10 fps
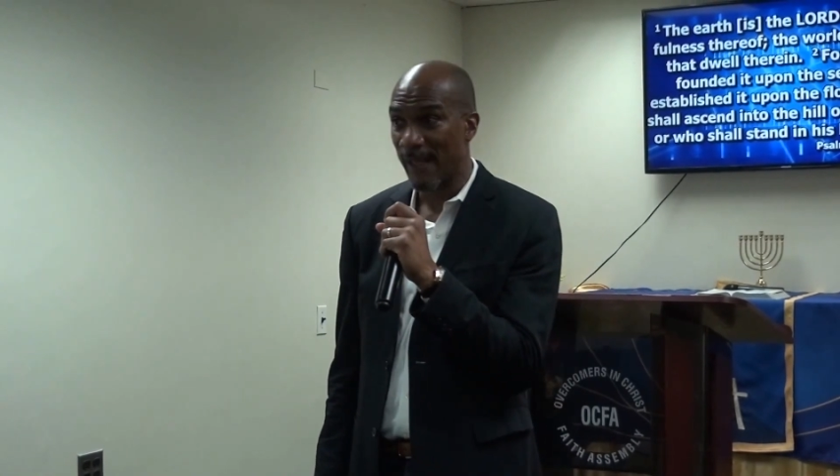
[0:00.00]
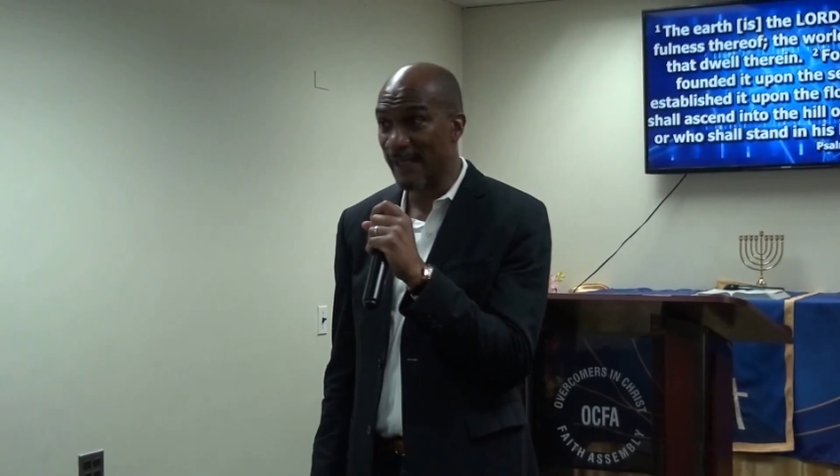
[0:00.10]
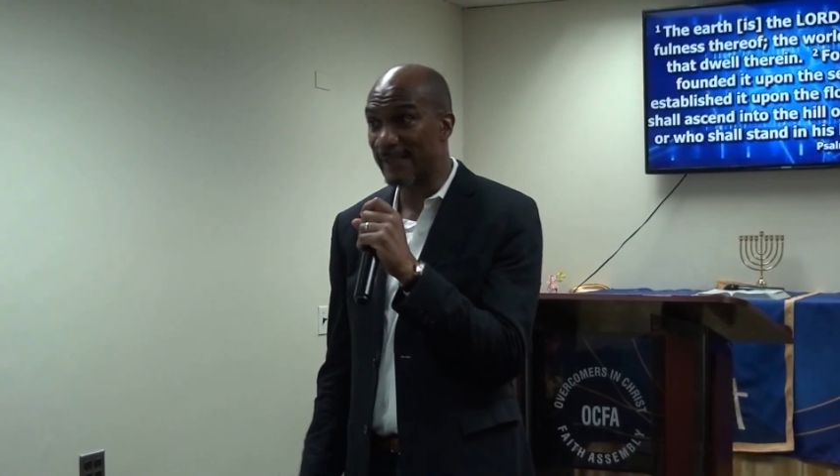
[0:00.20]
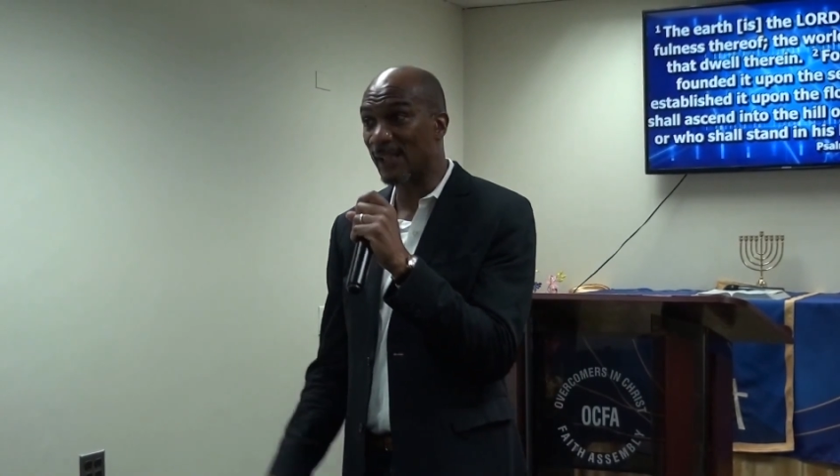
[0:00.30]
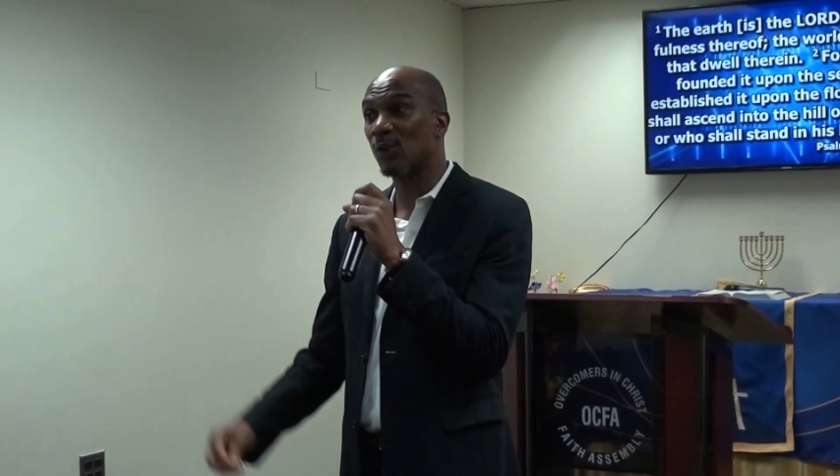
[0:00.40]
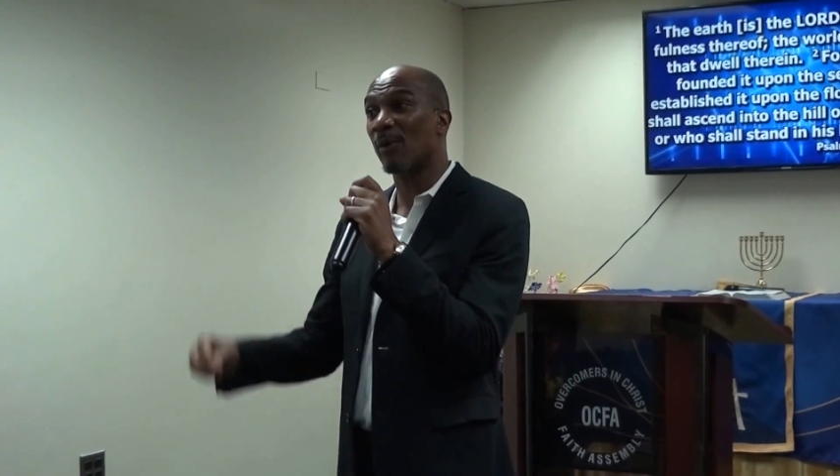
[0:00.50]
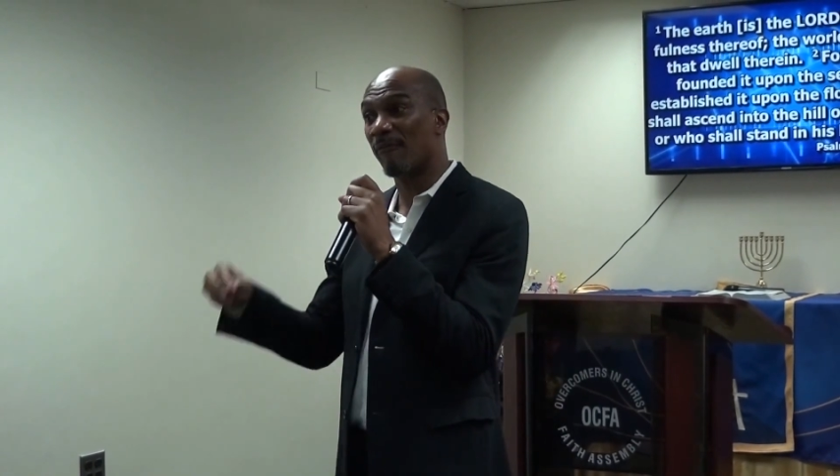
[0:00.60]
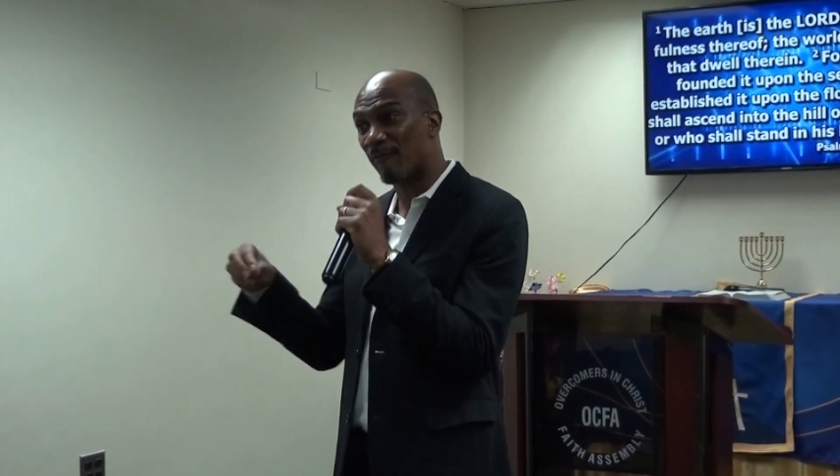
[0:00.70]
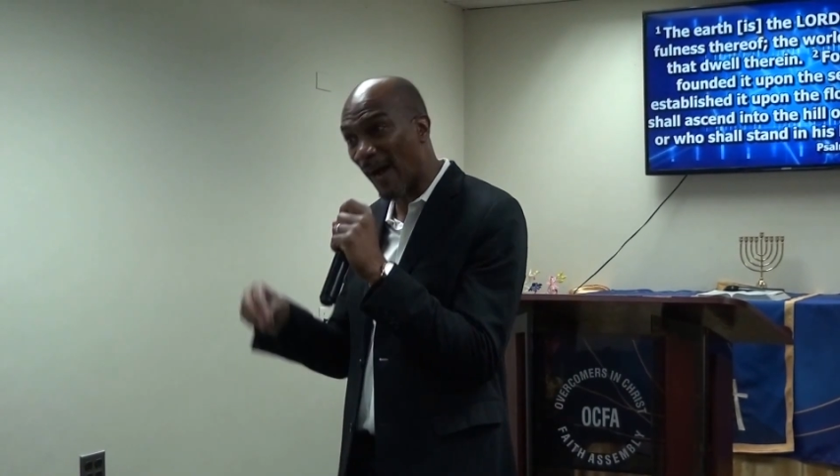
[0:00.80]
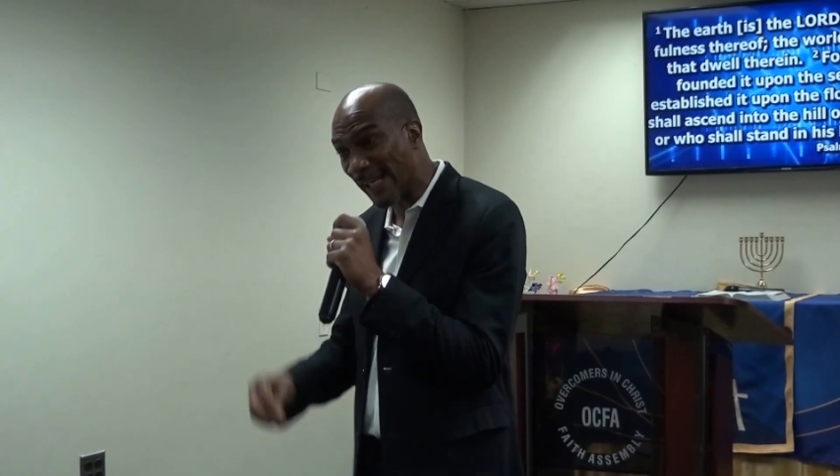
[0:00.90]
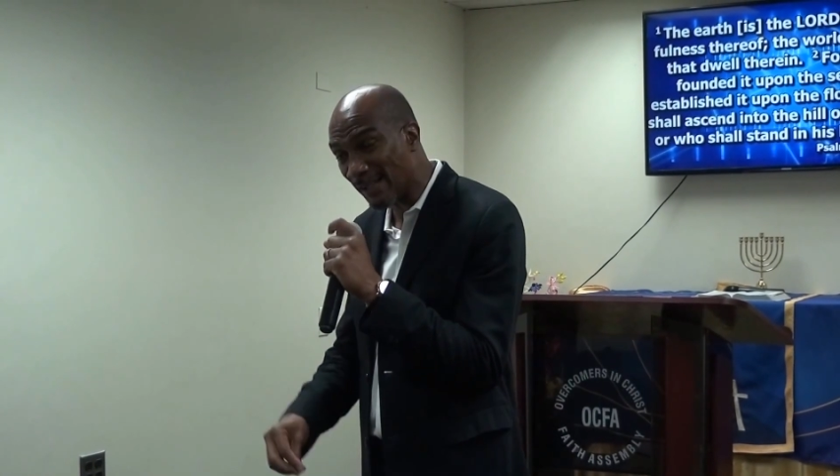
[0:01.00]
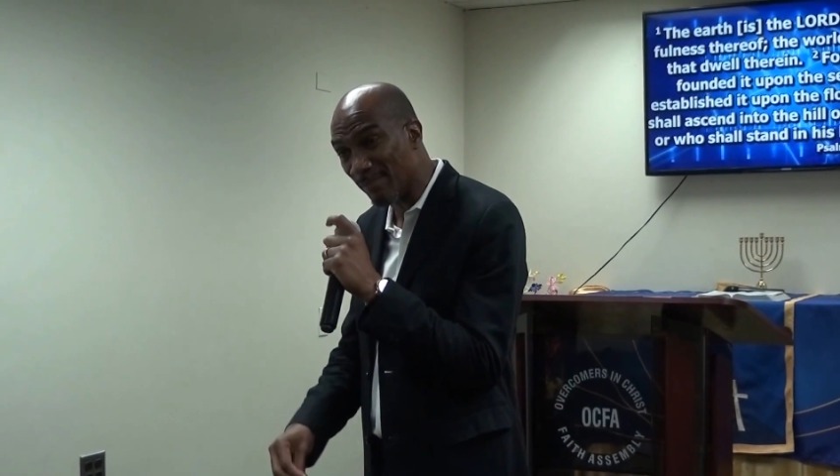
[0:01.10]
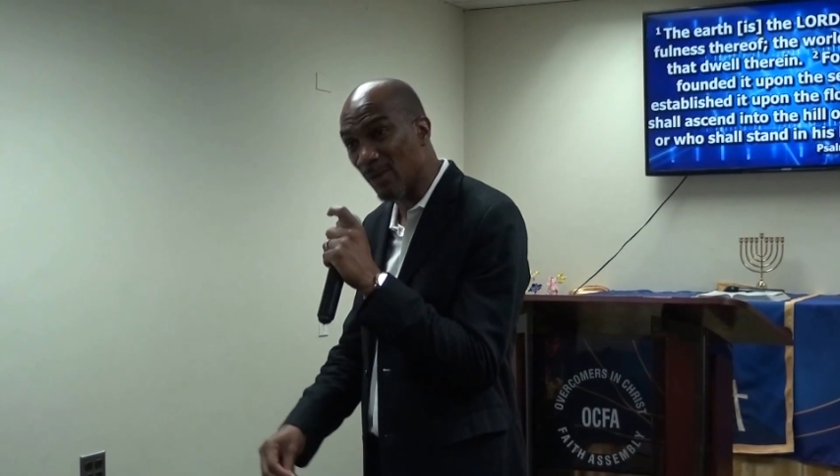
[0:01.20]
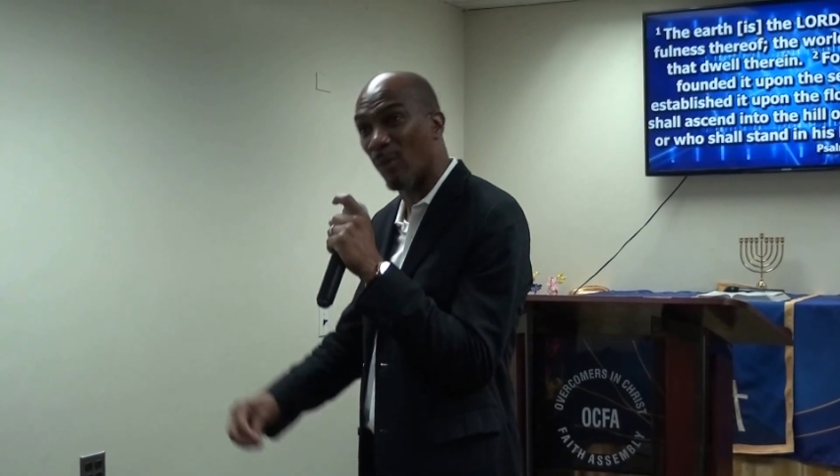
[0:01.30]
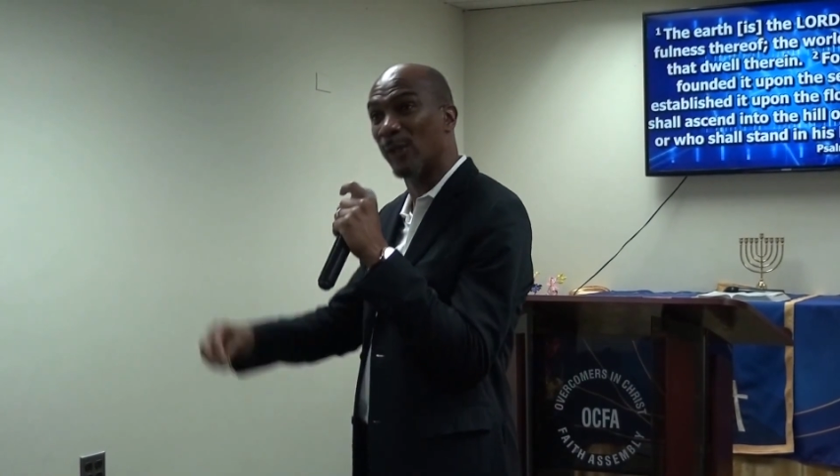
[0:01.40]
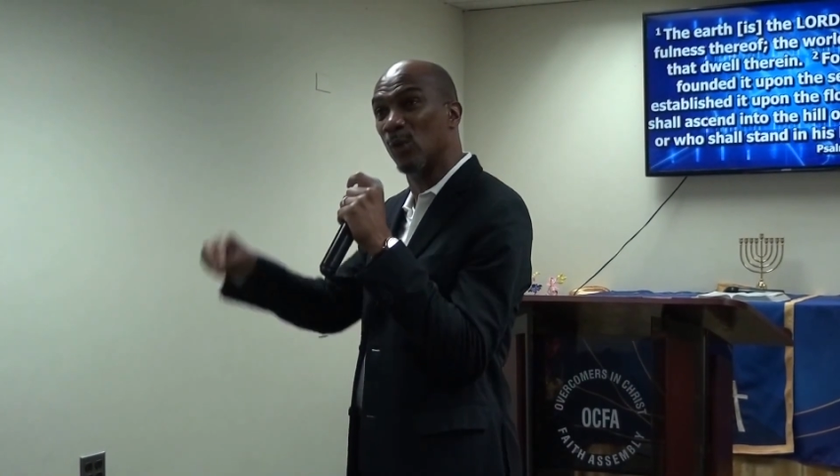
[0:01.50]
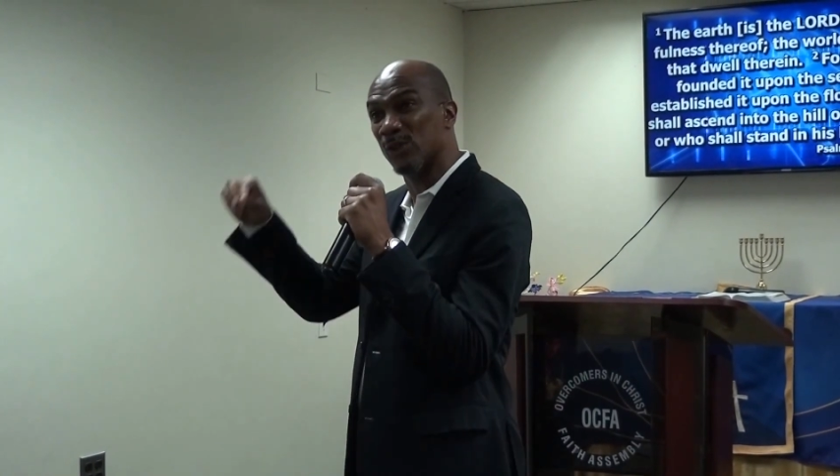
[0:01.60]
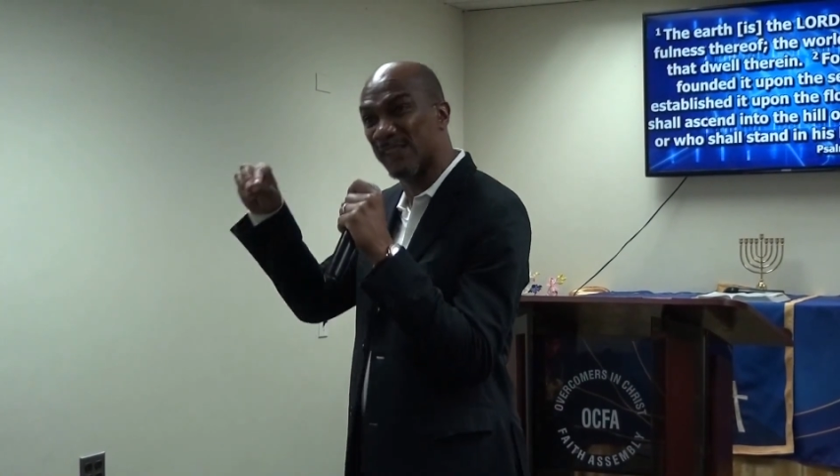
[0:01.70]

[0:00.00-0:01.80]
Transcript: He says, You will find me when you